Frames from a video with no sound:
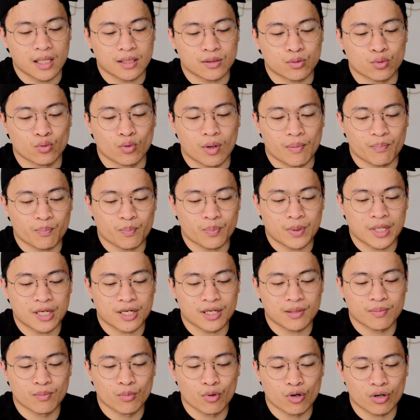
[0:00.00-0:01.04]
to
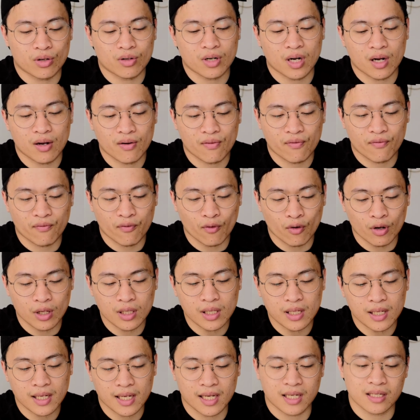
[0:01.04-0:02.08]
appear more
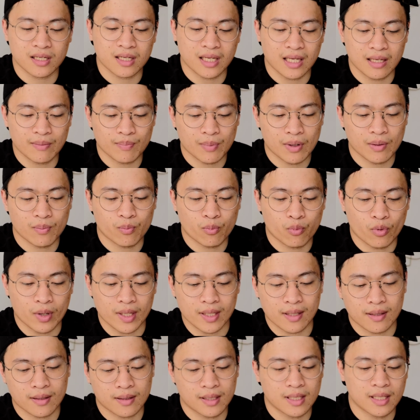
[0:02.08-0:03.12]
full and keep up
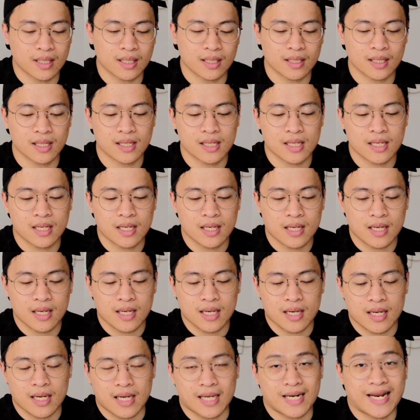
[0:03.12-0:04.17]
with the
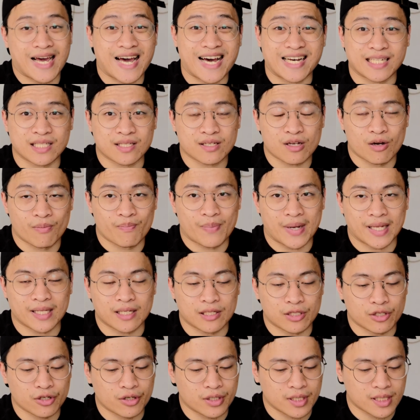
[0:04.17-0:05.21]
enhanced
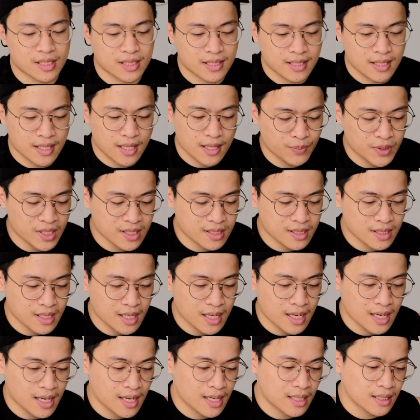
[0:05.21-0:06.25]
competitors?
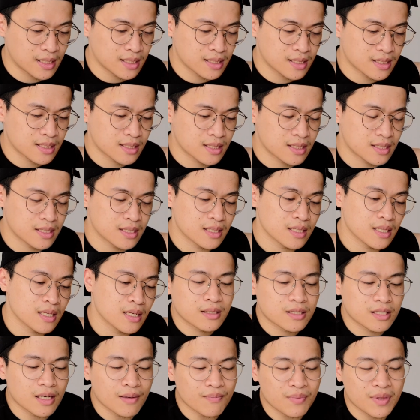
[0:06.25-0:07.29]
This is
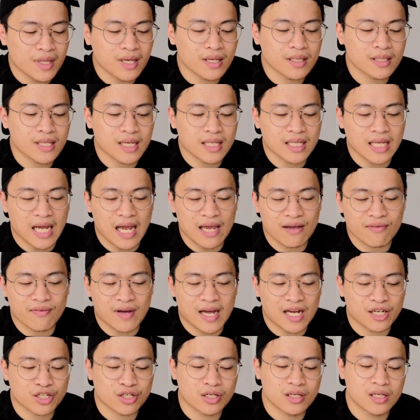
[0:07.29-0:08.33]
something that I've
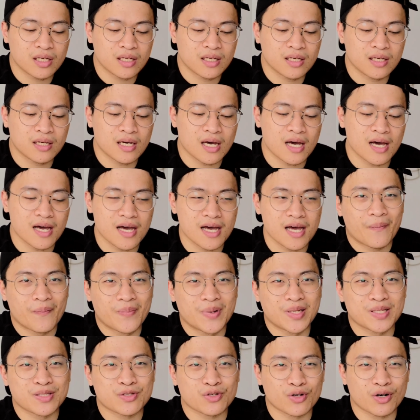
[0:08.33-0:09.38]
actually
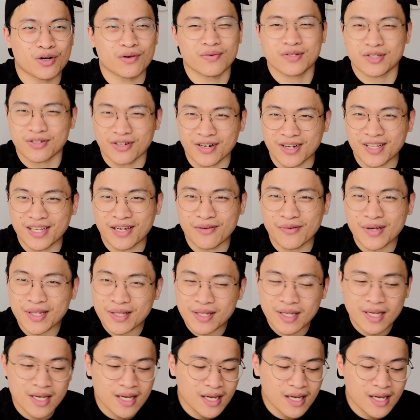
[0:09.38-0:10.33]
been sort of struggling with